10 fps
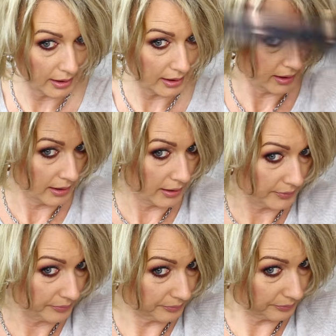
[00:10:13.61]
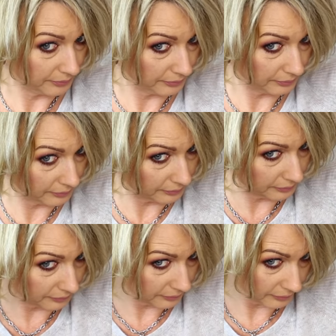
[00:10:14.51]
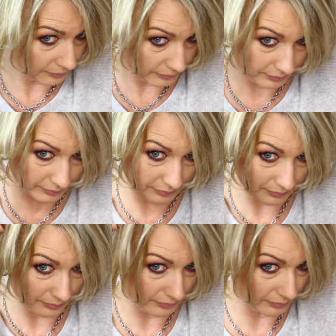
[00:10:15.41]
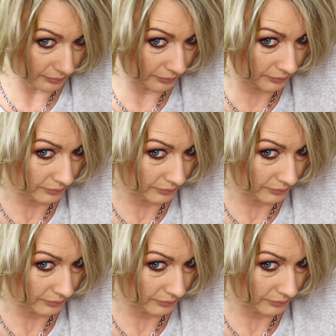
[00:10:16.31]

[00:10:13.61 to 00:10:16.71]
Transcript: (silence)